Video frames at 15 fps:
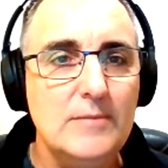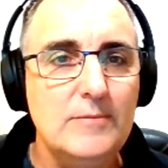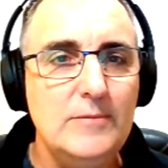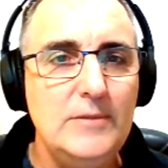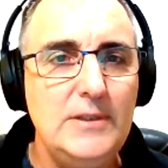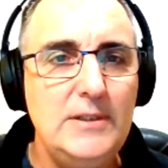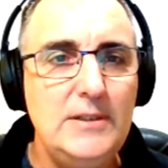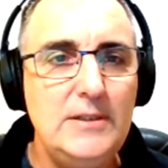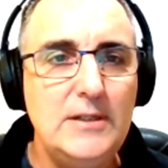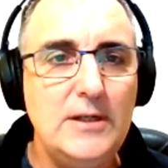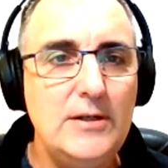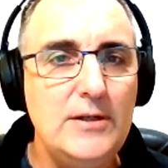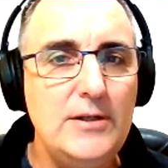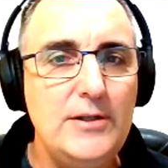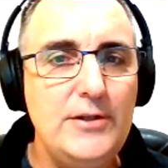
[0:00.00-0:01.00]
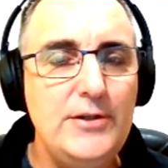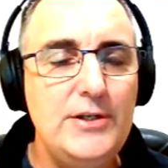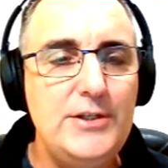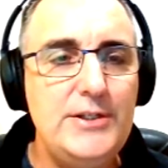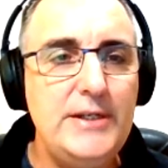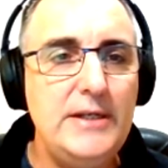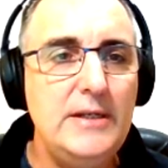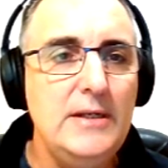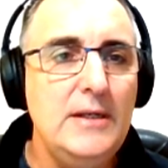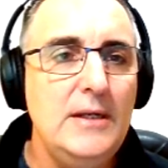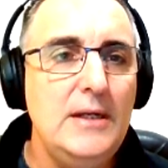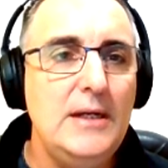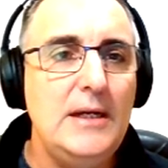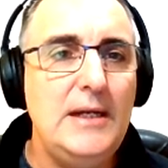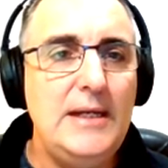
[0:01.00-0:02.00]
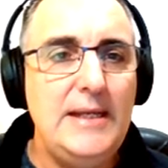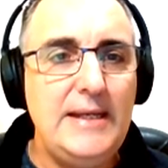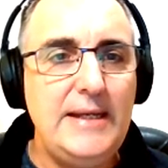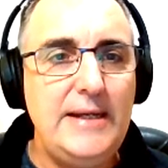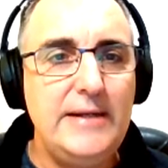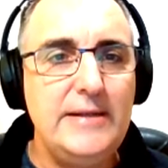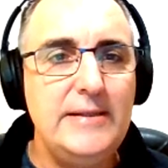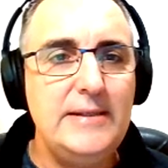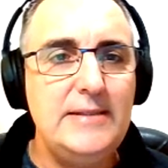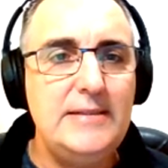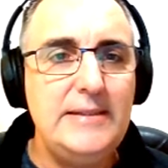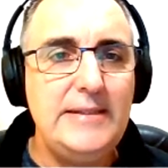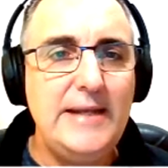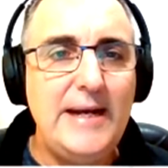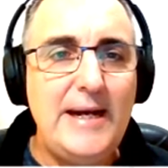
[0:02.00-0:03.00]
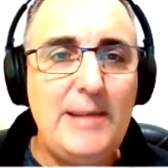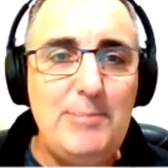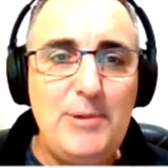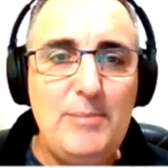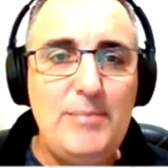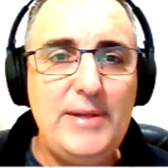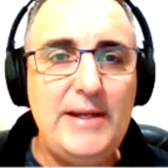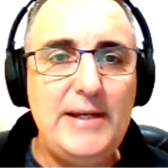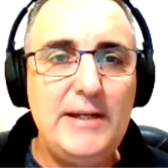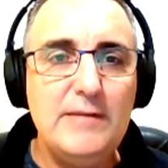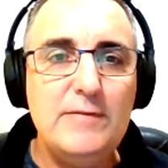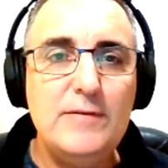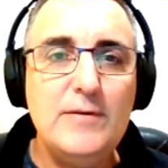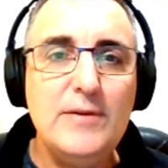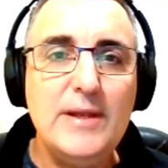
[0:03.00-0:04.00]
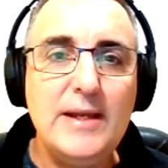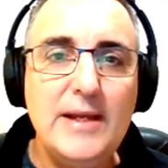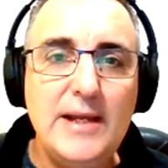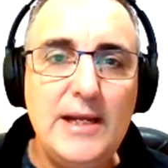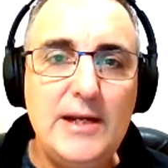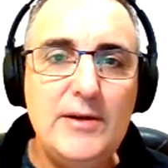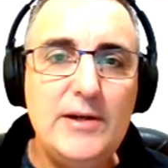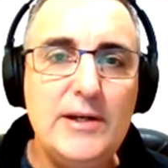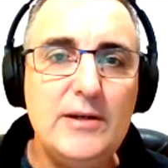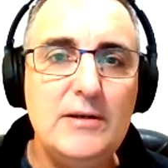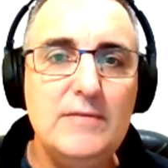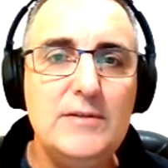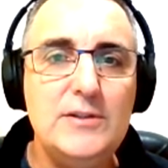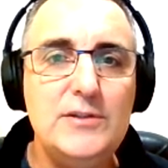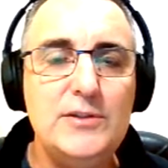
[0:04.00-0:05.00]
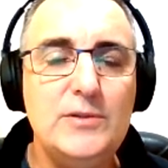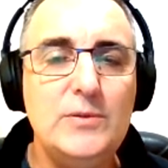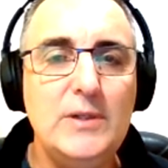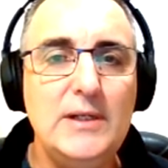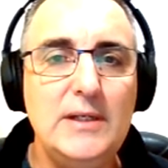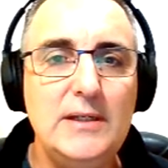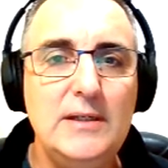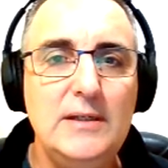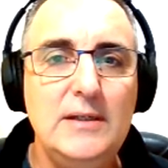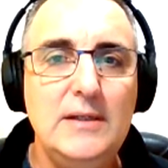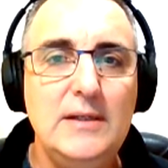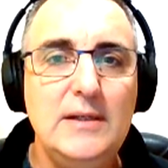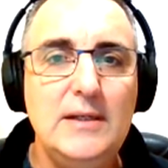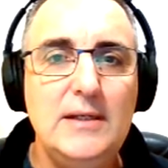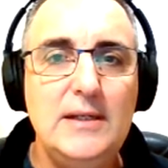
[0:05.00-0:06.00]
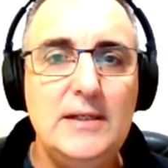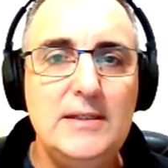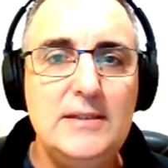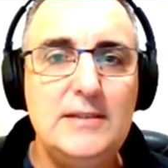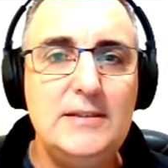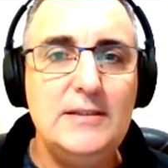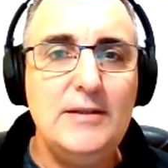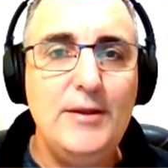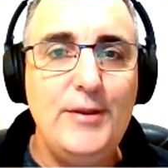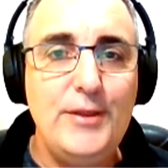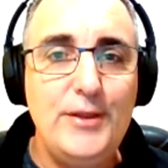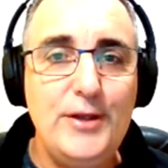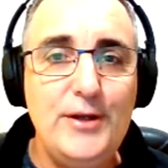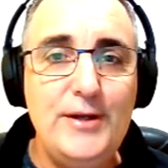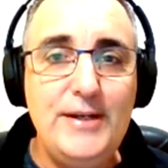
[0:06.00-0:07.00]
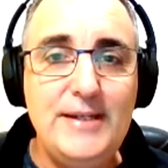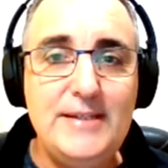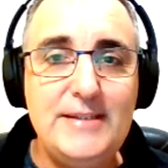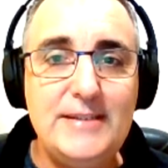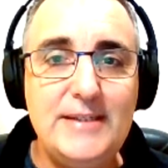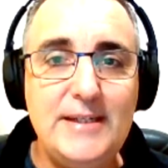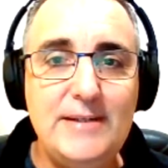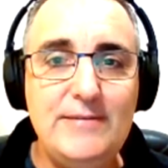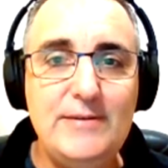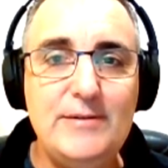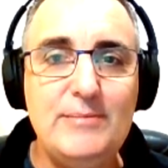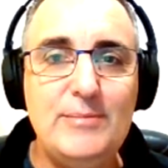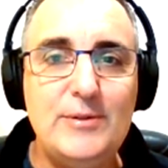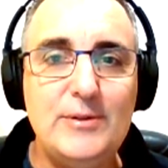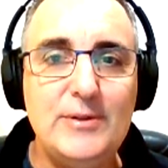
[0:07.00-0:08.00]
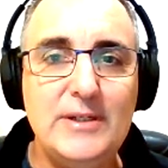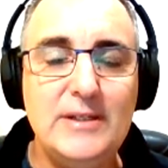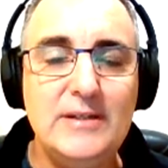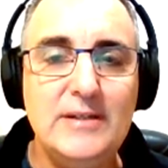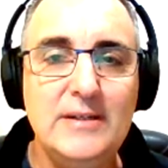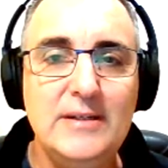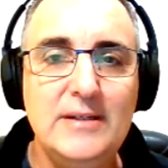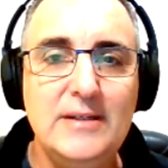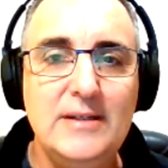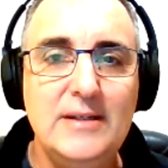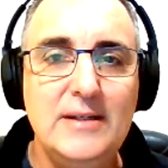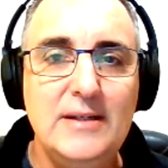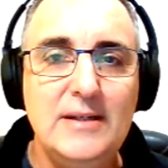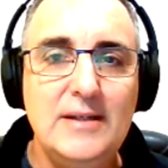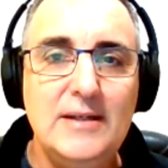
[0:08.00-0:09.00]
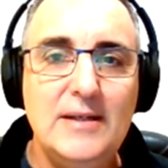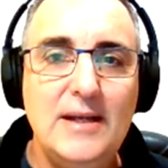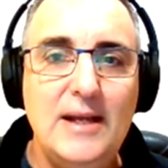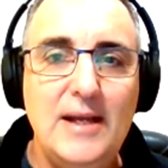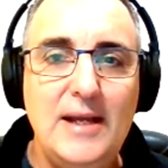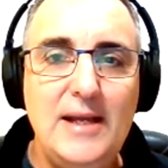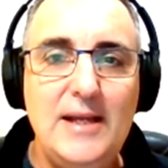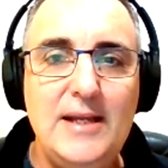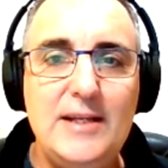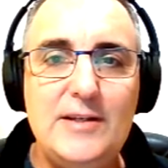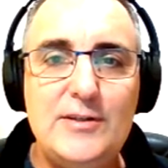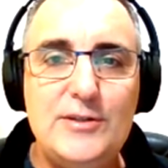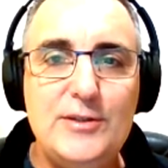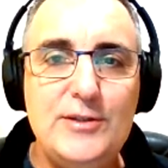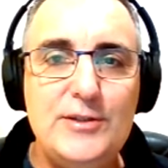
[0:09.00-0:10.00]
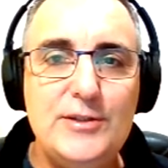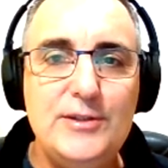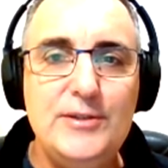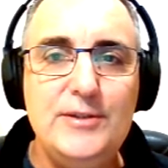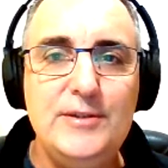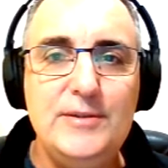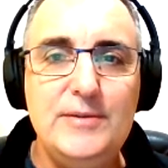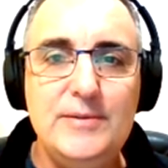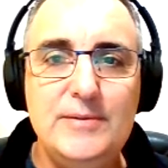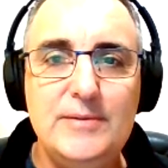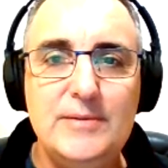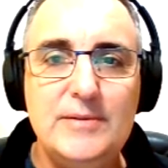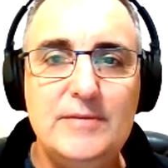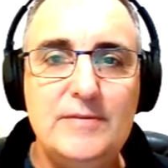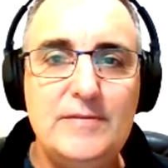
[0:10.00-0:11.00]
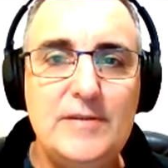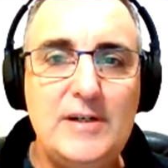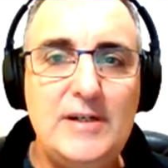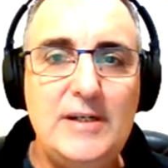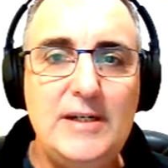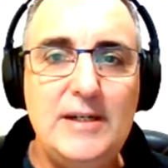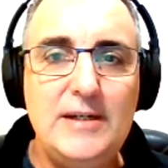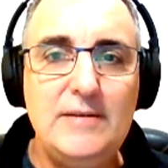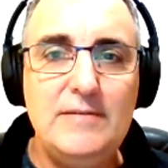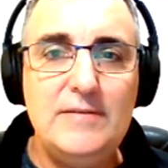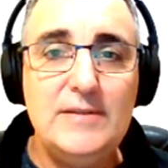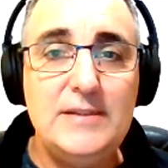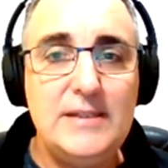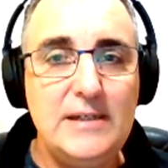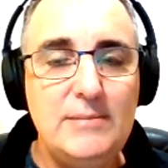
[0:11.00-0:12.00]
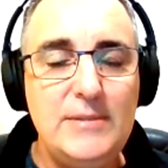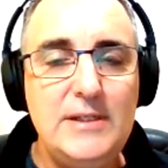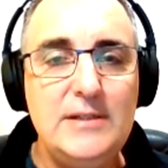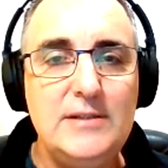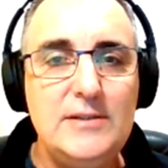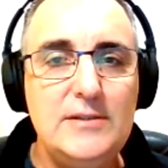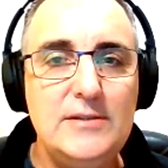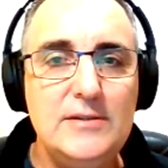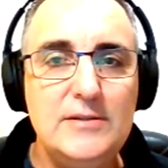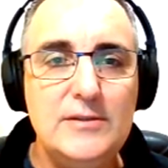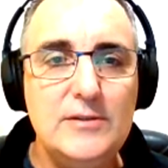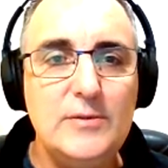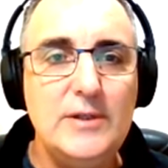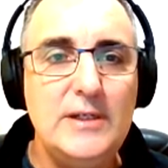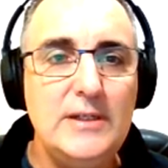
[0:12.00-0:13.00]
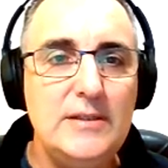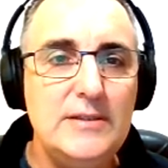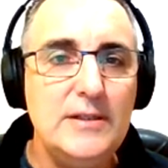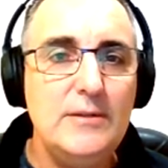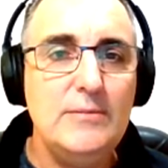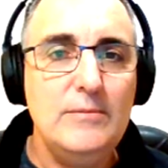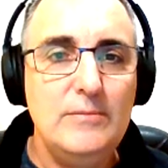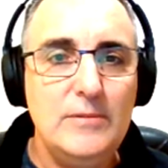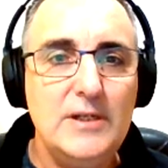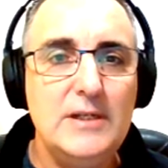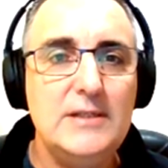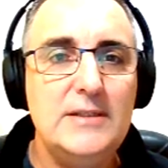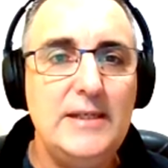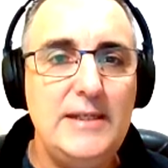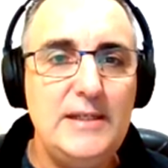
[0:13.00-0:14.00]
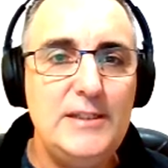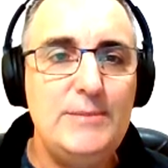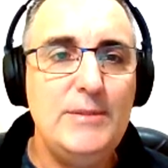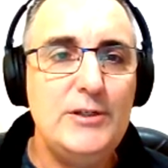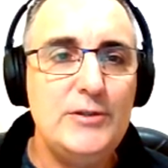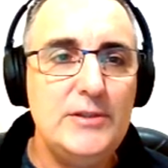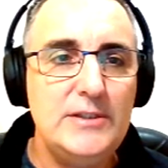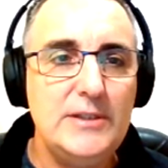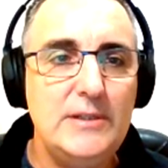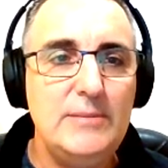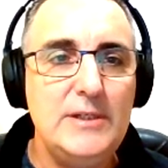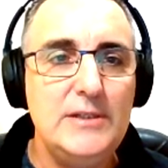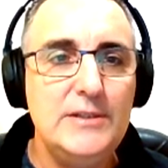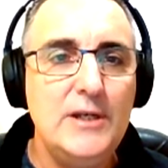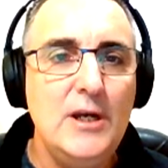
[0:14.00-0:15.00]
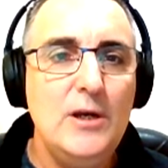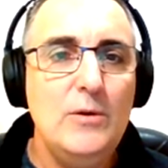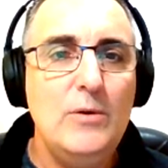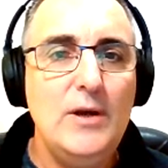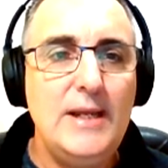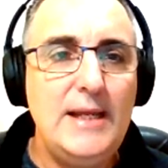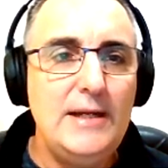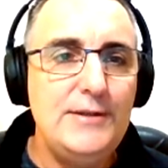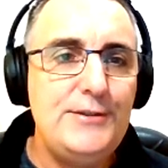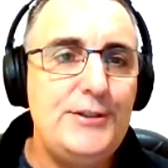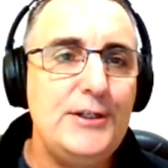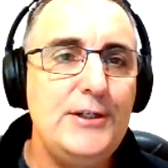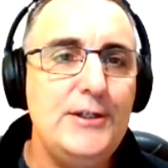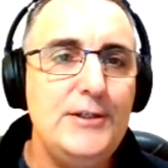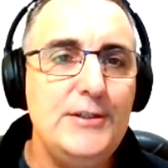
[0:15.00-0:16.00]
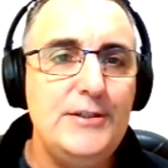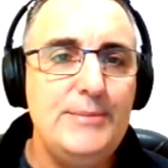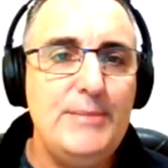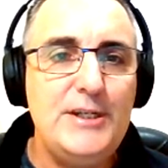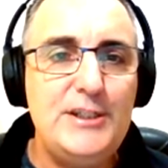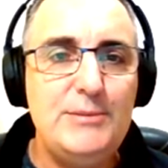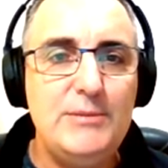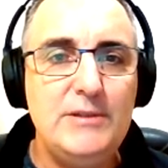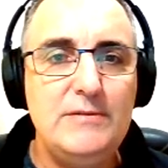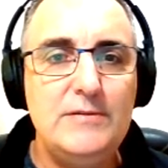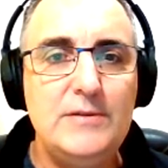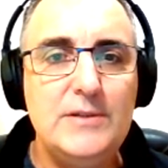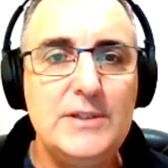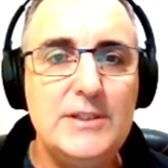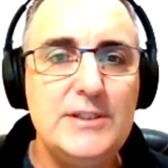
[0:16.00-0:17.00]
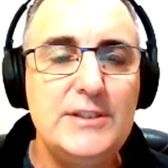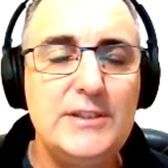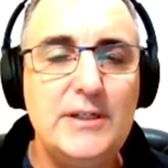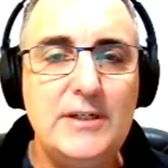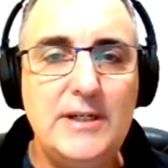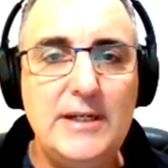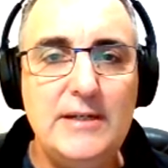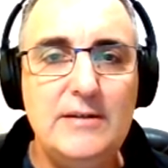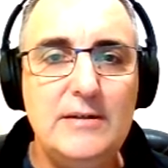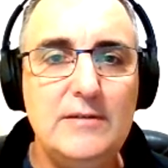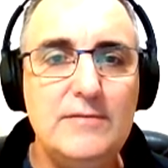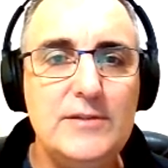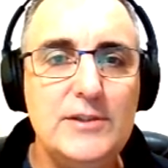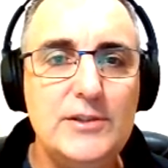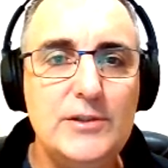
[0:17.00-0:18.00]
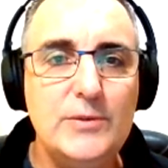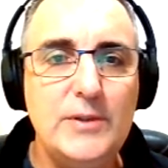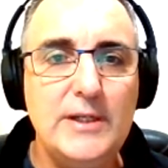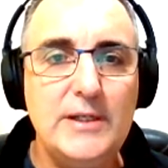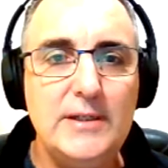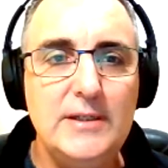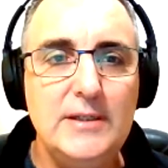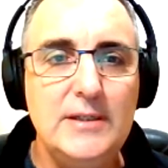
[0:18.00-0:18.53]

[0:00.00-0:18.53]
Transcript: We don't know the units yet. He calculates the upper bound for the area of the square as 37.8225 centimeters squared. So we're going to say he's measuring centimeters. Work out Joe's measurement for the side of the square.